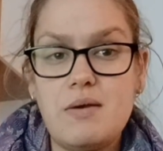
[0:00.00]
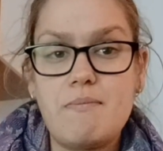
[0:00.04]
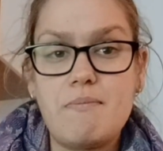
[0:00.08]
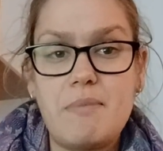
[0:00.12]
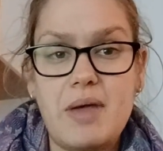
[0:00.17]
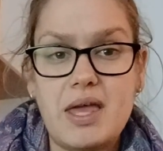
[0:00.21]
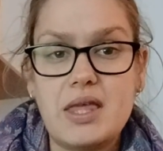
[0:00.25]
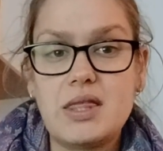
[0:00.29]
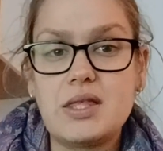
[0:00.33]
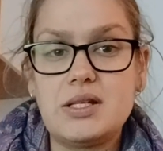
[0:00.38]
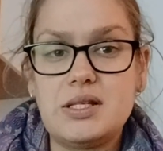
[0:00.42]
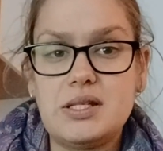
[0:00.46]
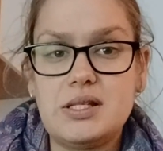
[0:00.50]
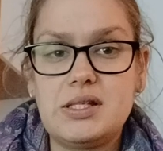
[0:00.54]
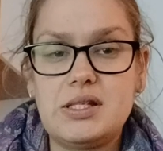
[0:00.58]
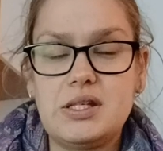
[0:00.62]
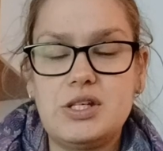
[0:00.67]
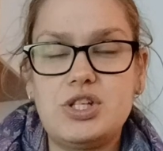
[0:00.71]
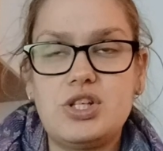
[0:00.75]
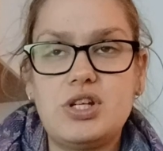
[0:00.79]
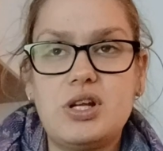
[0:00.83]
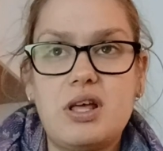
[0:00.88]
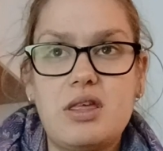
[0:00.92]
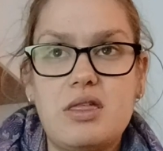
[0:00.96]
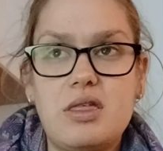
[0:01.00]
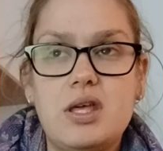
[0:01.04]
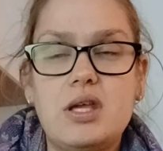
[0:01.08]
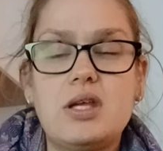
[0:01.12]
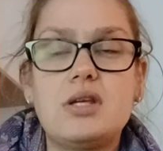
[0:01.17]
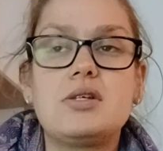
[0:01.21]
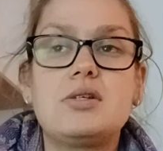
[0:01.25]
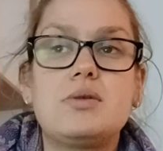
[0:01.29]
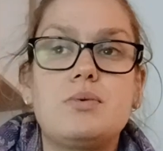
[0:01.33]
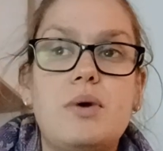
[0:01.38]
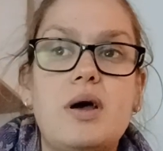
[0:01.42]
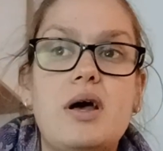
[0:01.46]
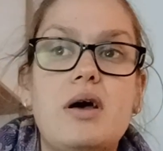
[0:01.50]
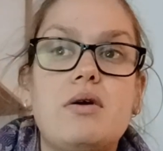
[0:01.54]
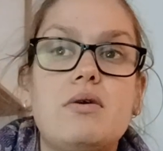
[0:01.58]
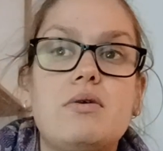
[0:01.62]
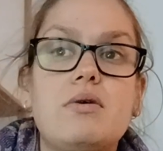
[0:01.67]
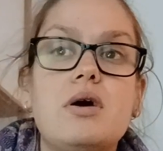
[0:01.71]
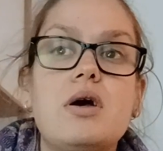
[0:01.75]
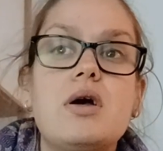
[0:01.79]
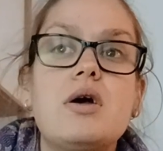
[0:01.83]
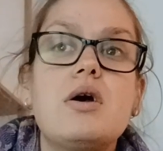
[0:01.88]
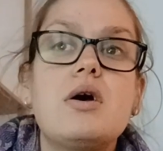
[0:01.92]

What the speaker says: make the decision, I think, as well.